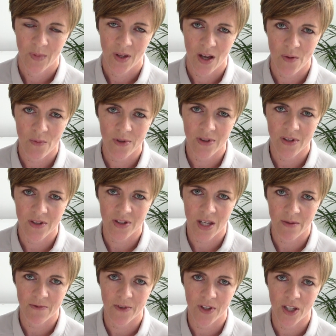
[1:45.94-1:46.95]
I want the
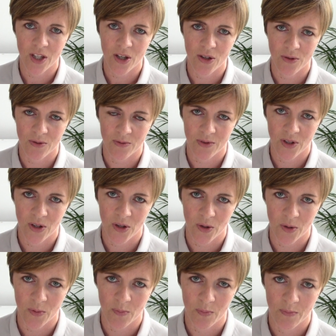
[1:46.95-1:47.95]
same for you
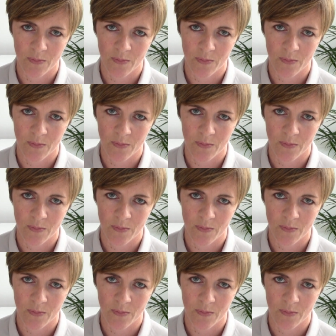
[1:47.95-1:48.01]
too.